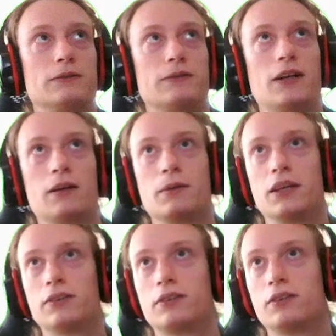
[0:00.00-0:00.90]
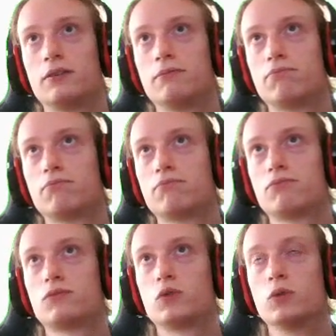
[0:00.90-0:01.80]
Firebase
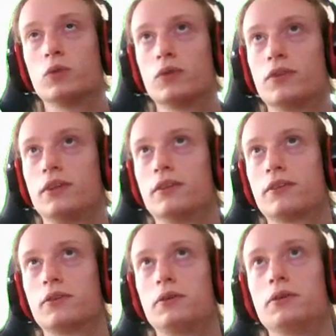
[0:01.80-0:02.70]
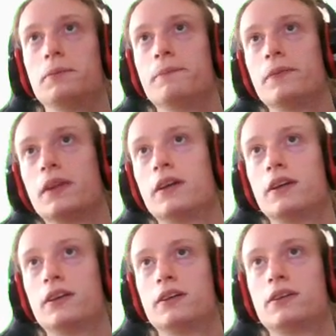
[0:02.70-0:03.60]
tools installed
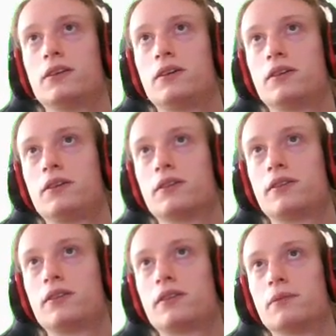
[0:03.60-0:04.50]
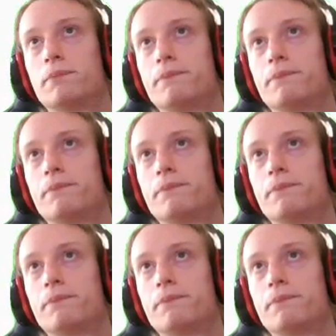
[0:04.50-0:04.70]
on your system.